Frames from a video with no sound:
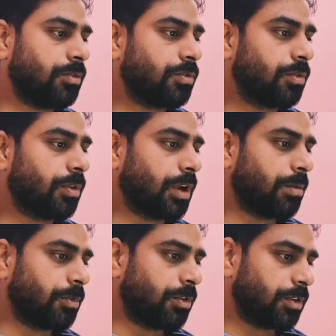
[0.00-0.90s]
So
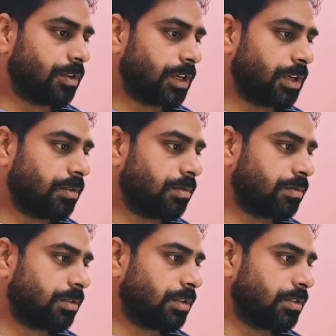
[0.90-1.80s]
I'm going to
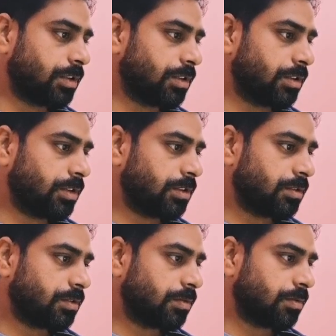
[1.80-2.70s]
again insert
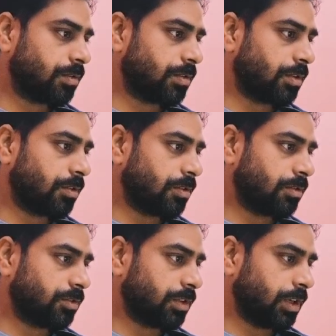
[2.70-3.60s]
this
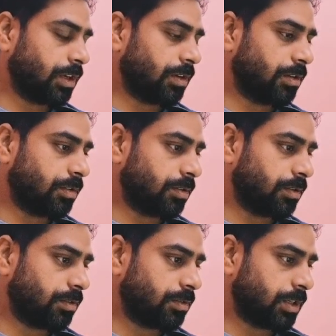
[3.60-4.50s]
records
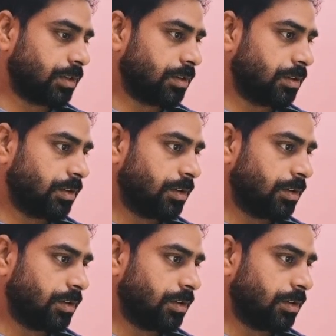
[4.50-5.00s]
and check.